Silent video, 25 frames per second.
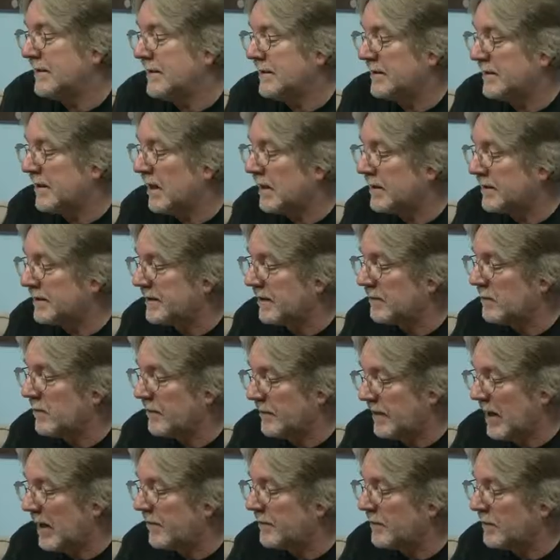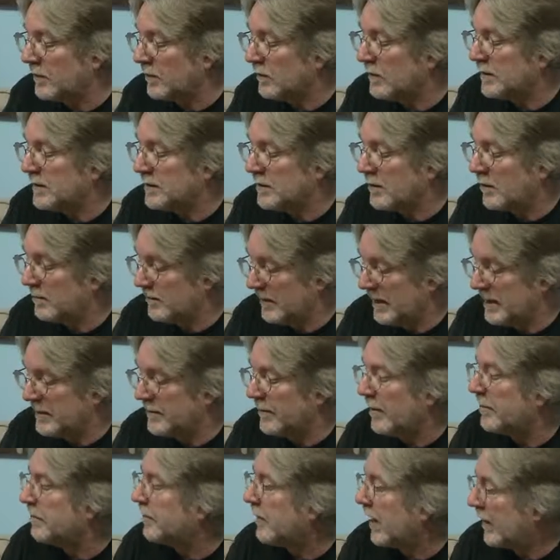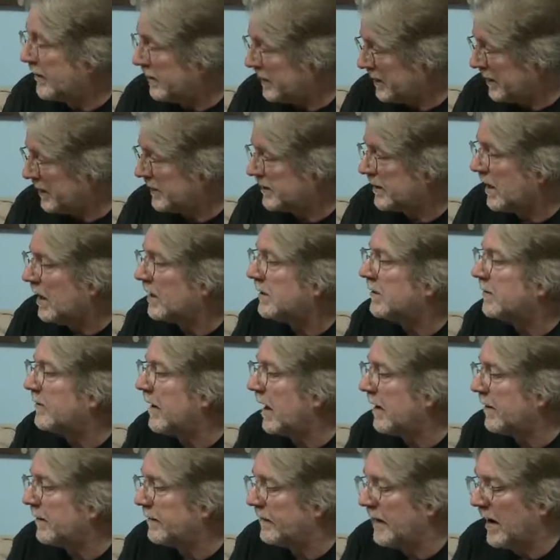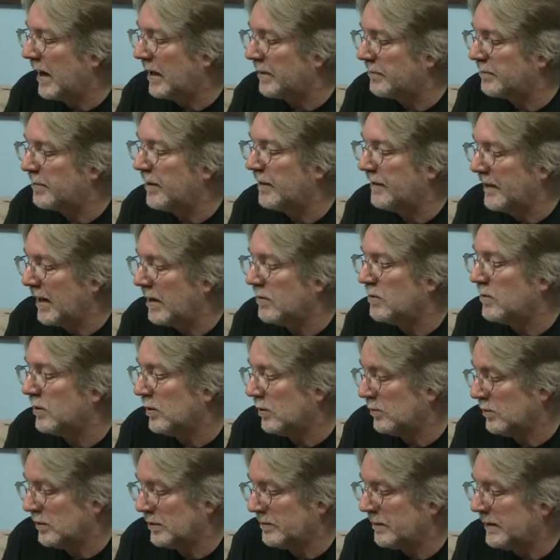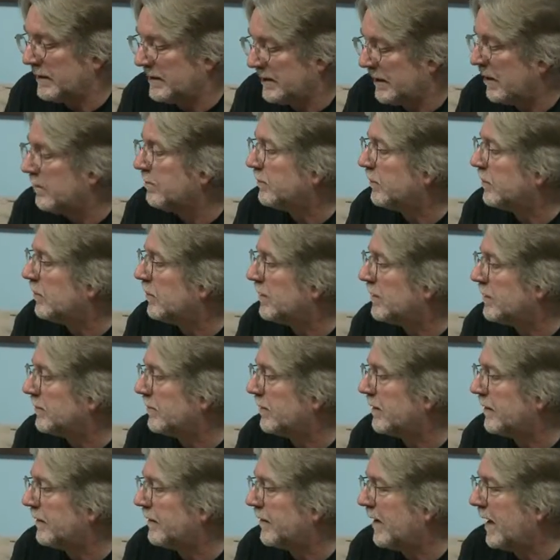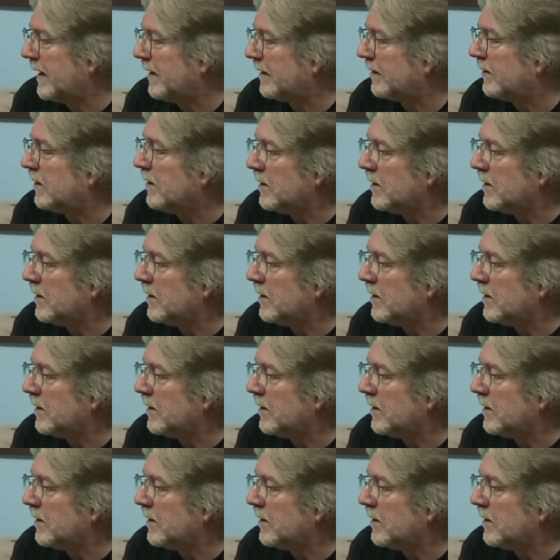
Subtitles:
discussed, that we've kept the noise to a minimum by the design of that fan, but there will always be some noise with a fan.